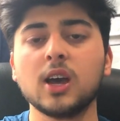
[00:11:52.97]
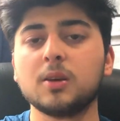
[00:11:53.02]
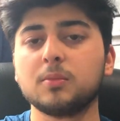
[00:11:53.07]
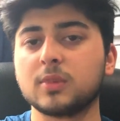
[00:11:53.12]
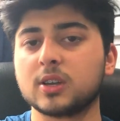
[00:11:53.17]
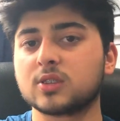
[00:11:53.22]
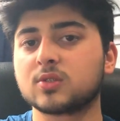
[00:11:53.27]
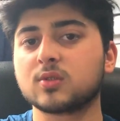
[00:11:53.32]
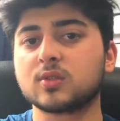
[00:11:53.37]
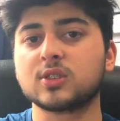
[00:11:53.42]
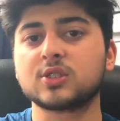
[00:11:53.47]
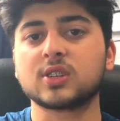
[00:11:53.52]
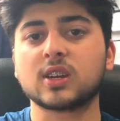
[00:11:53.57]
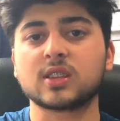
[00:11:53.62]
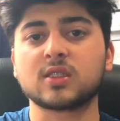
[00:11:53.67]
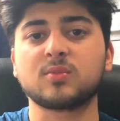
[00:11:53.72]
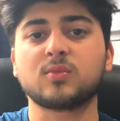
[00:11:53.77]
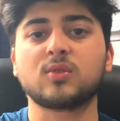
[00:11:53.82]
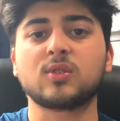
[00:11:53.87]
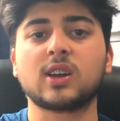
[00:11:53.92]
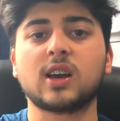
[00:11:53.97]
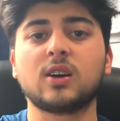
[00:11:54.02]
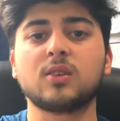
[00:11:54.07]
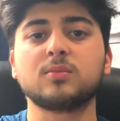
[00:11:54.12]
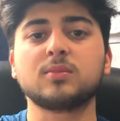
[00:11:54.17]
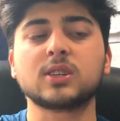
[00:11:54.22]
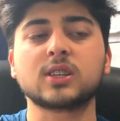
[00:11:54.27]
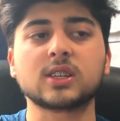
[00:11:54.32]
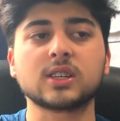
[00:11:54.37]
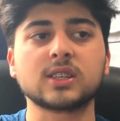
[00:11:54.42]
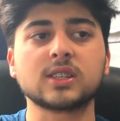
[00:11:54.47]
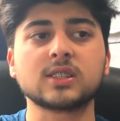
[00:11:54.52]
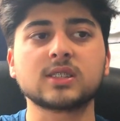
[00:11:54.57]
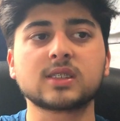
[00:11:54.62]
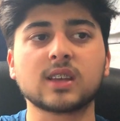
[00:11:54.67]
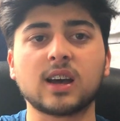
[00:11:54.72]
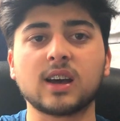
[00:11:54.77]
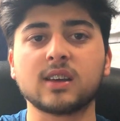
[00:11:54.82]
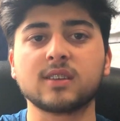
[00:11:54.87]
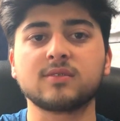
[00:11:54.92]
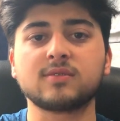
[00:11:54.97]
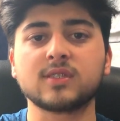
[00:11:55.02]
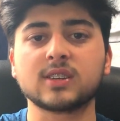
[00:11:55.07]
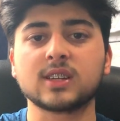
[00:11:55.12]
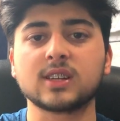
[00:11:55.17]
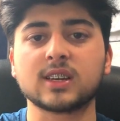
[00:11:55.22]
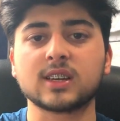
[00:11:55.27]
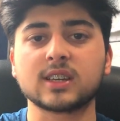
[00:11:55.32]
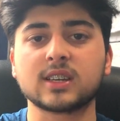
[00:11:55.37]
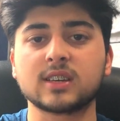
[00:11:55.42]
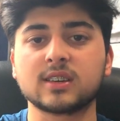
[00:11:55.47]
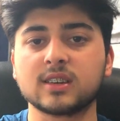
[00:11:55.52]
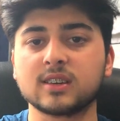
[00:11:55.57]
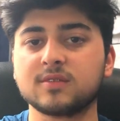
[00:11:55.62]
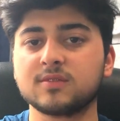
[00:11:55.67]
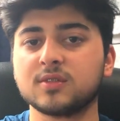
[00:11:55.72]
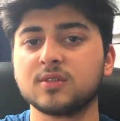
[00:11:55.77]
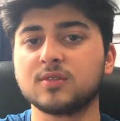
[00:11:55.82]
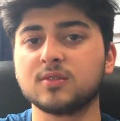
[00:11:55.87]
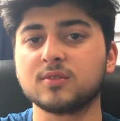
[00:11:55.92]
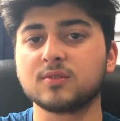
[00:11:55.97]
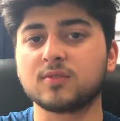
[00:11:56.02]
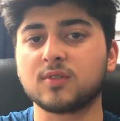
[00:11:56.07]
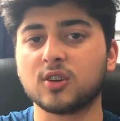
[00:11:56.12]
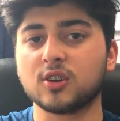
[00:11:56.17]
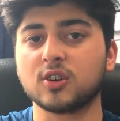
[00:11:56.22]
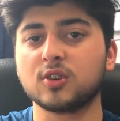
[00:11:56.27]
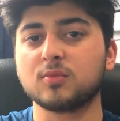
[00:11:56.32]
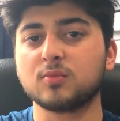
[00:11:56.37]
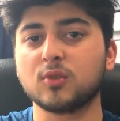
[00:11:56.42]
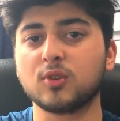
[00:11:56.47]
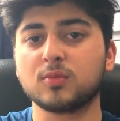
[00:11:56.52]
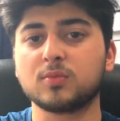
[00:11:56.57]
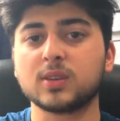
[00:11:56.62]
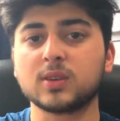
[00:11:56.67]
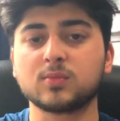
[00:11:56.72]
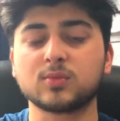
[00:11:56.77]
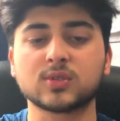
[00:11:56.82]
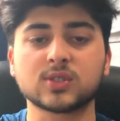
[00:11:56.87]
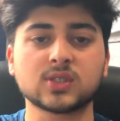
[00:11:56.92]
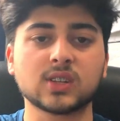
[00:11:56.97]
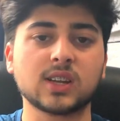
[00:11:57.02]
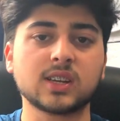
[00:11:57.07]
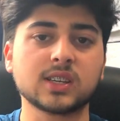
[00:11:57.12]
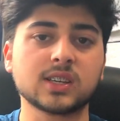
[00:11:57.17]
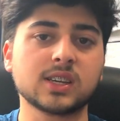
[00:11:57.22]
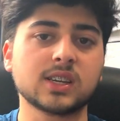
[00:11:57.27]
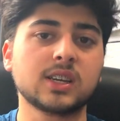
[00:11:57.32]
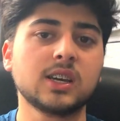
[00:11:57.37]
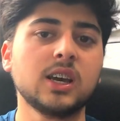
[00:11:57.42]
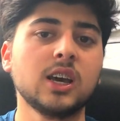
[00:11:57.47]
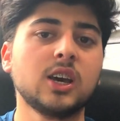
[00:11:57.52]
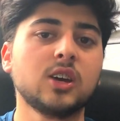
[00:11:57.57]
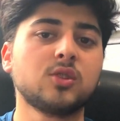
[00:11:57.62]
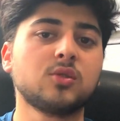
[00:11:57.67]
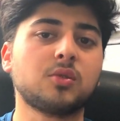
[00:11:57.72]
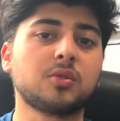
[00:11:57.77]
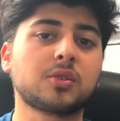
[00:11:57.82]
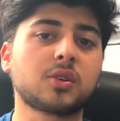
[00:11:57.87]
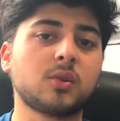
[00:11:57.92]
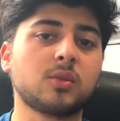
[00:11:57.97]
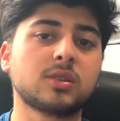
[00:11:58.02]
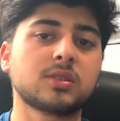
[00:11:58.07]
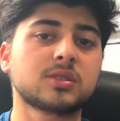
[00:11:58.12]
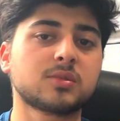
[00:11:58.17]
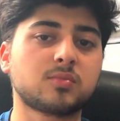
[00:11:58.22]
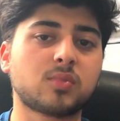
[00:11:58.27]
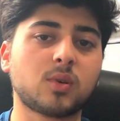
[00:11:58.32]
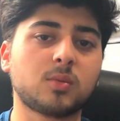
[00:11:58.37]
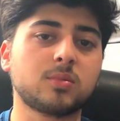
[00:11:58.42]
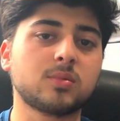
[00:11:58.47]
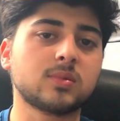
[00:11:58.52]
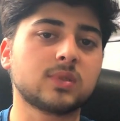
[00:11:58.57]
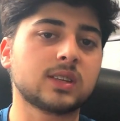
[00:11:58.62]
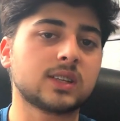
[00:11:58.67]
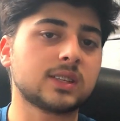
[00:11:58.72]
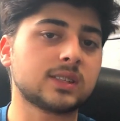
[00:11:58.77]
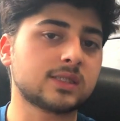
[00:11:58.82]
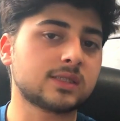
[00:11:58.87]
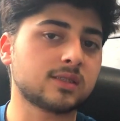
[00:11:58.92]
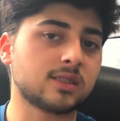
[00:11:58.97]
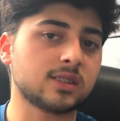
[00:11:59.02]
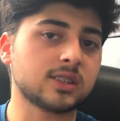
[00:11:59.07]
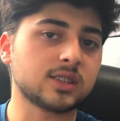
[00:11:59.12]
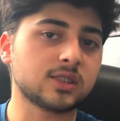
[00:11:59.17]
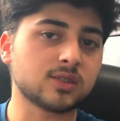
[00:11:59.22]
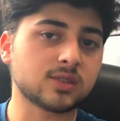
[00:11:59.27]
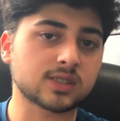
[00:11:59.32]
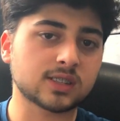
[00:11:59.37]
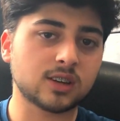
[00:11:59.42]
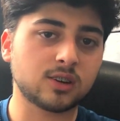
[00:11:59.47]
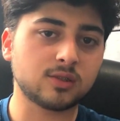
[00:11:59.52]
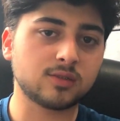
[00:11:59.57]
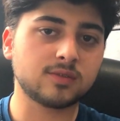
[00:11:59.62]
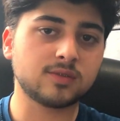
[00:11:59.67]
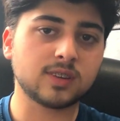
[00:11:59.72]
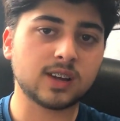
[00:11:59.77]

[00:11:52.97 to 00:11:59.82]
Make sure you check them all out, because I feel like if you follow more people studying, you're going to probably study yourself.